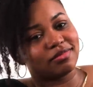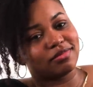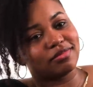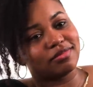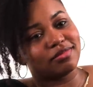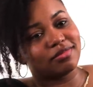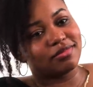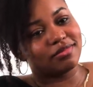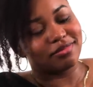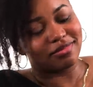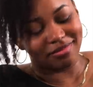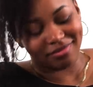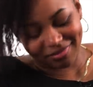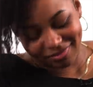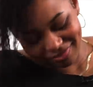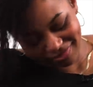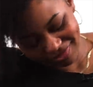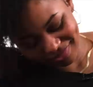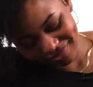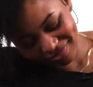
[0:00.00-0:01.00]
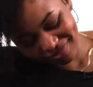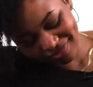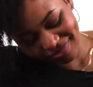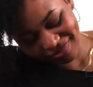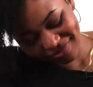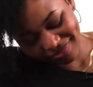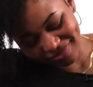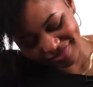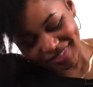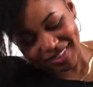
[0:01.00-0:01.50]
But
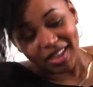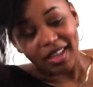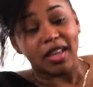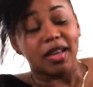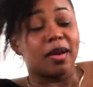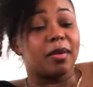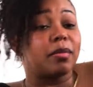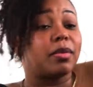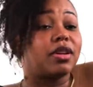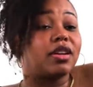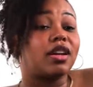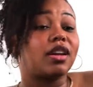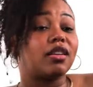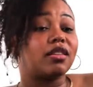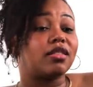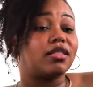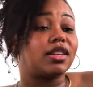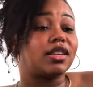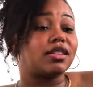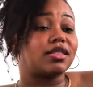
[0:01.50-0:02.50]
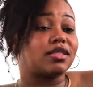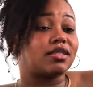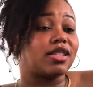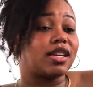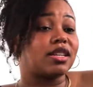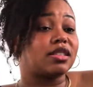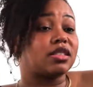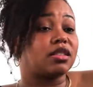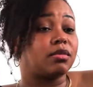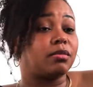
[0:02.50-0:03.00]
no,
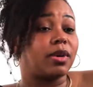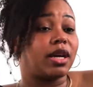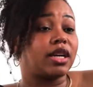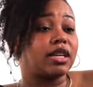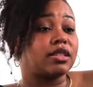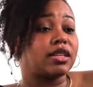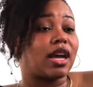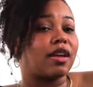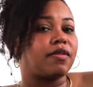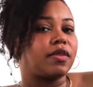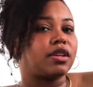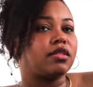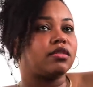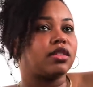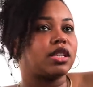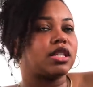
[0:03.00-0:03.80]
that's the mind. I think